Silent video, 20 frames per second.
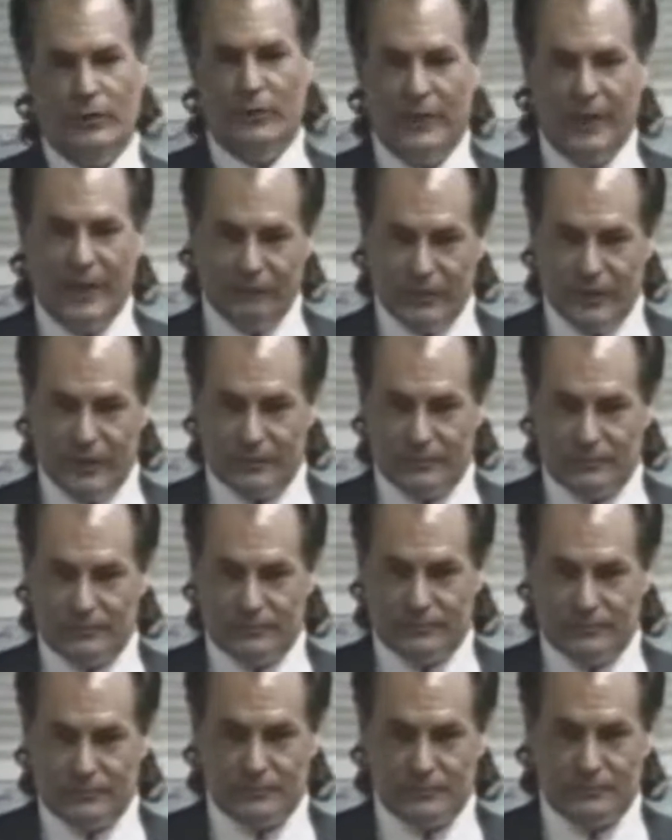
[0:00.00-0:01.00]
We don't have it.
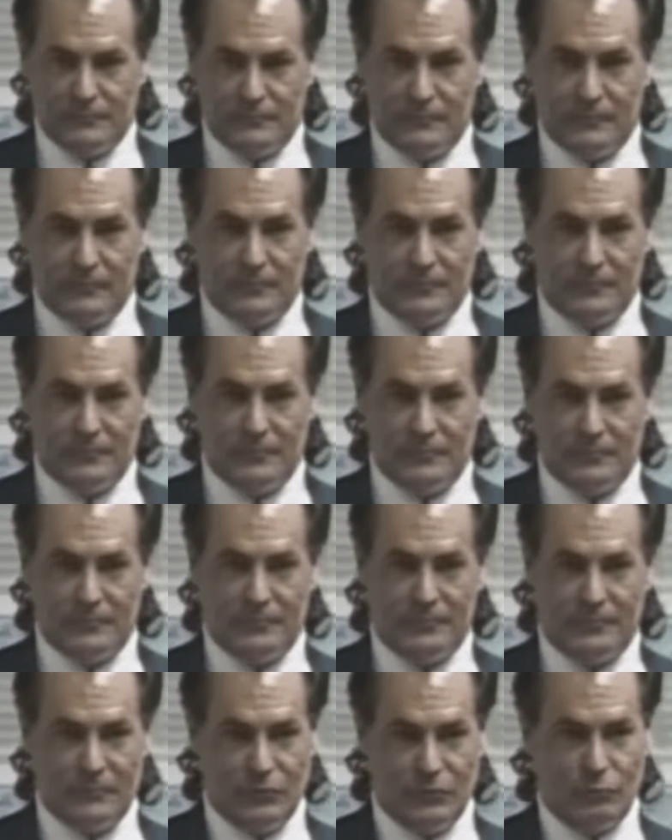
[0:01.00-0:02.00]

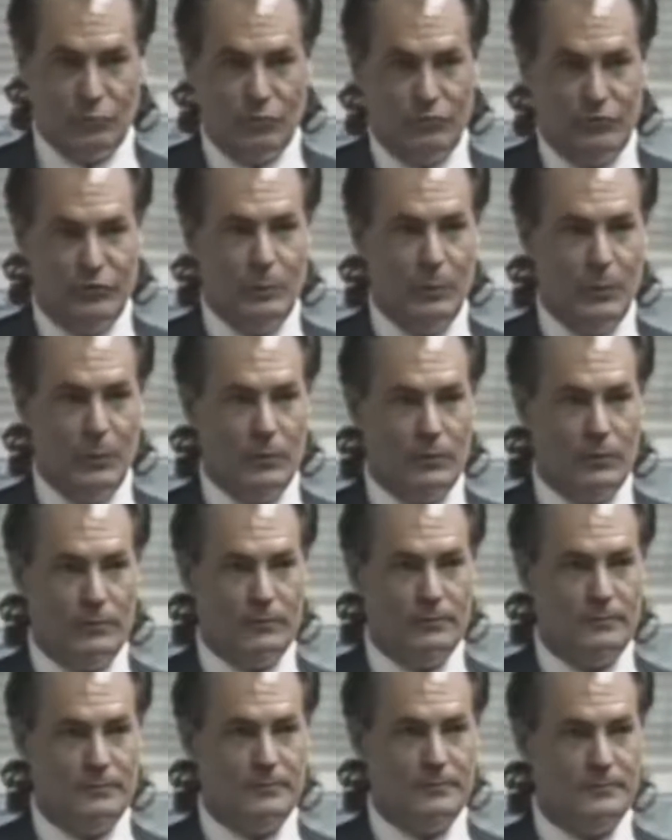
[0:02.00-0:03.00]
It's real simple.
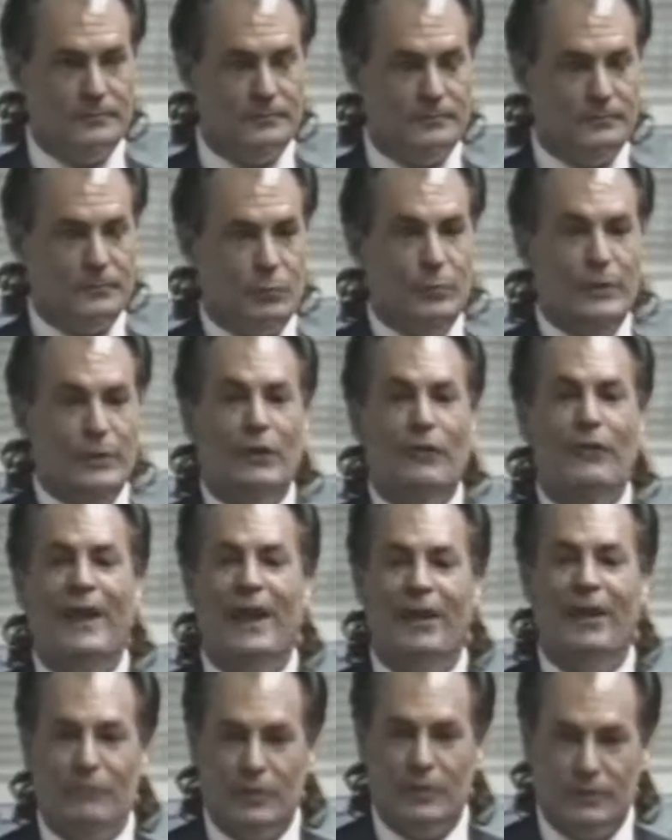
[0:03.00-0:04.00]
We
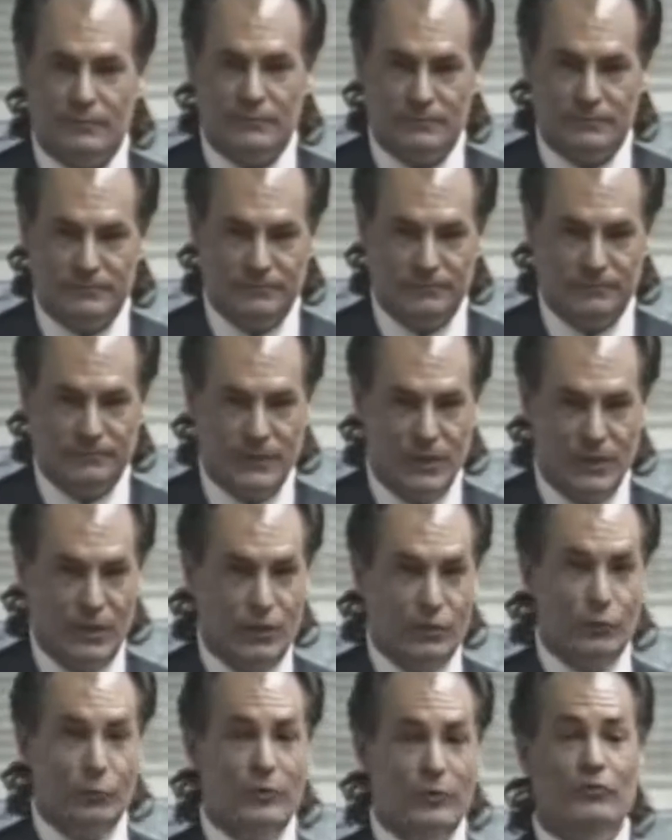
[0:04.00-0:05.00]
don't have it.
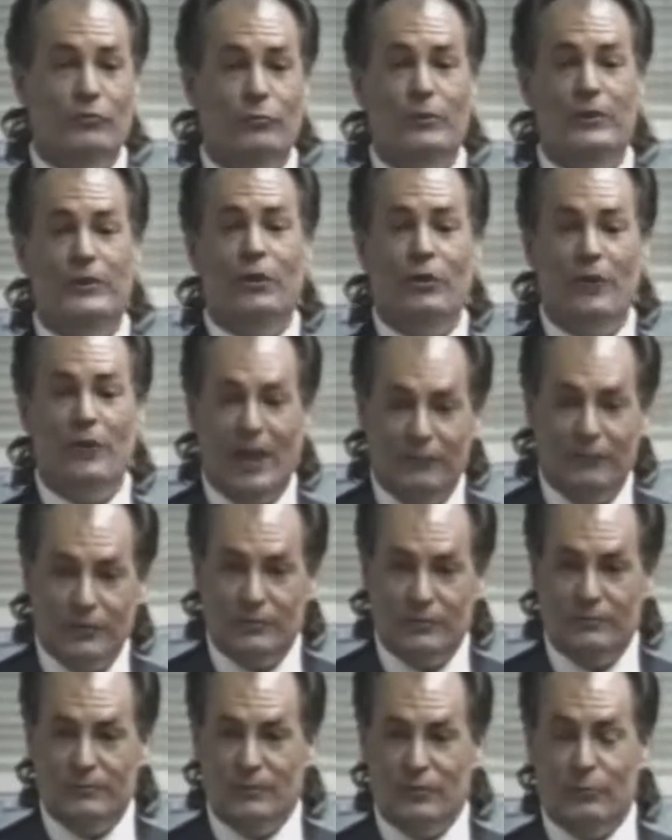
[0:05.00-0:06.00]
The reason we don't
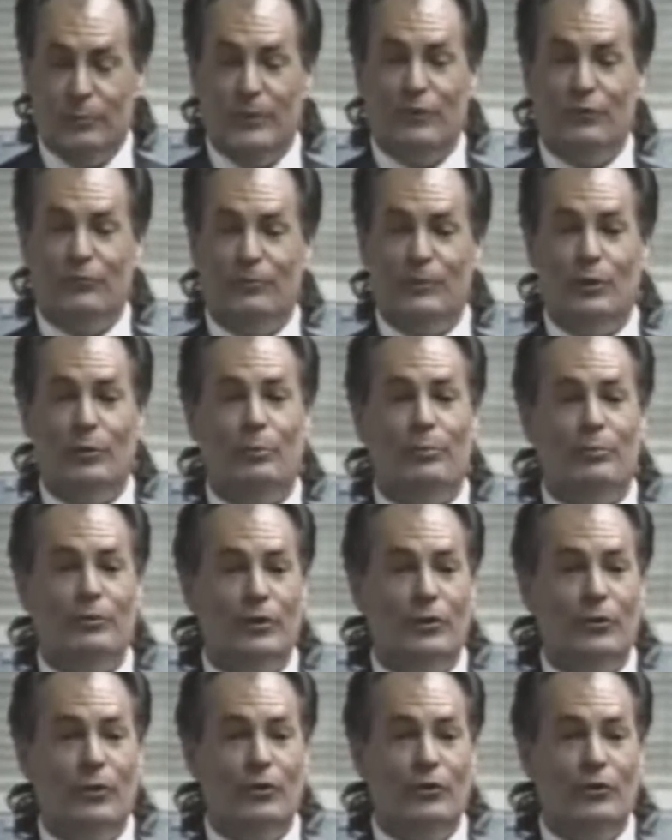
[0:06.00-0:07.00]
have it is because we don't
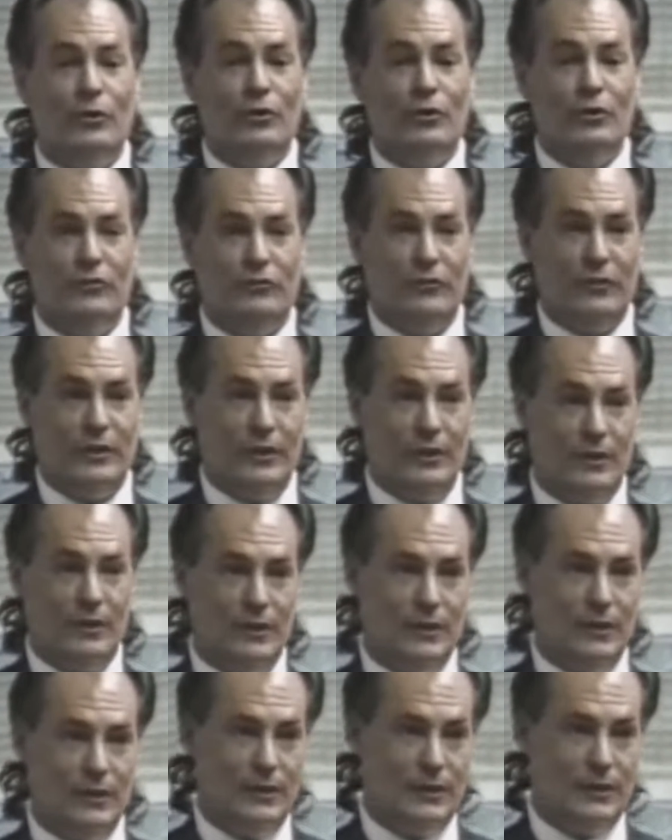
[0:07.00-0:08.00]
print our own currency.